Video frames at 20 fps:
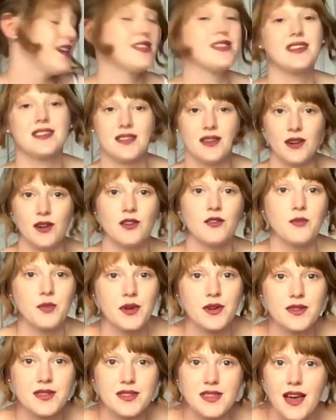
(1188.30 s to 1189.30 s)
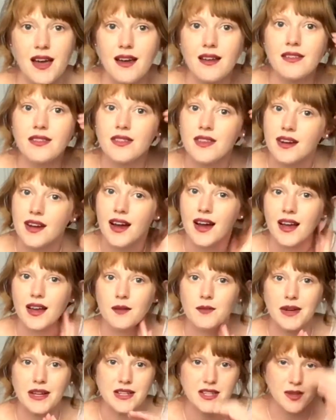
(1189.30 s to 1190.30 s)
There's a lot of books there that are high
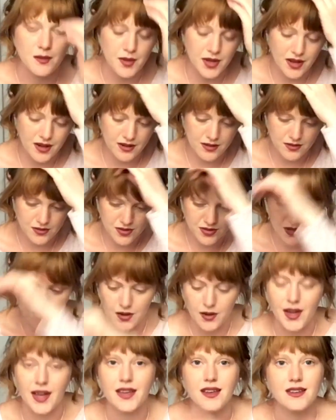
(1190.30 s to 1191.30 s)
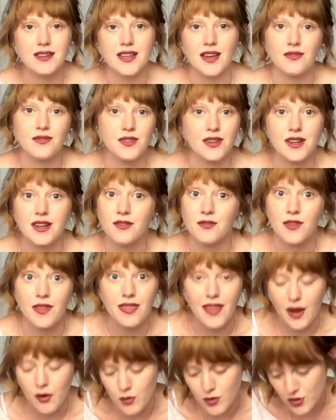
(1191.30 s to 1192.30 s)
up my TBR, so I can definitely fit
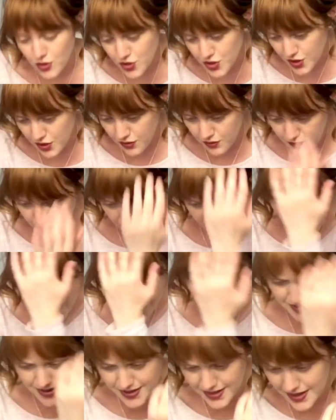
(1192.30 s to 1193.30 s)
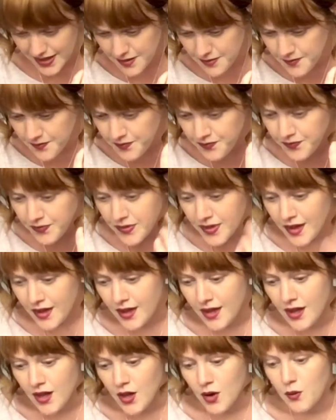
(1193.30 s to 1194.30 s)
that one too very easily.
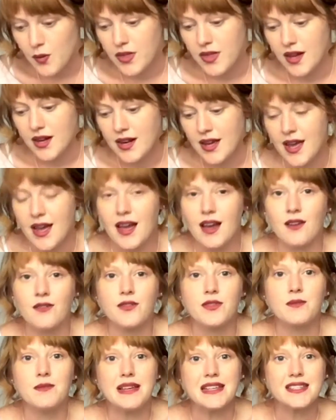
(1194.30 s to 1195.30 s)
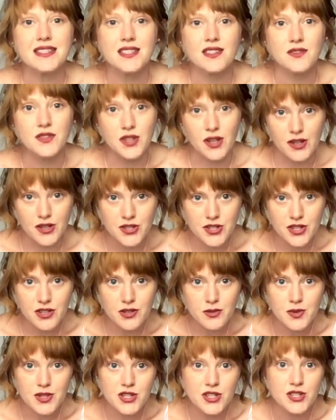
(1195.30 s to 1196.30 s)
We then have The Mists of
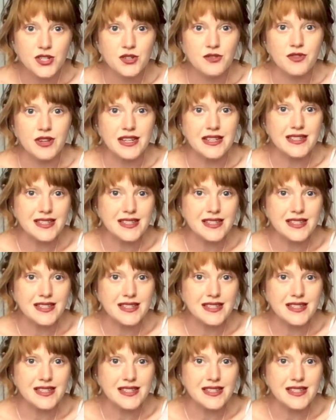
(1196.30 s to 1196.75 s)
Solitude, which is to read a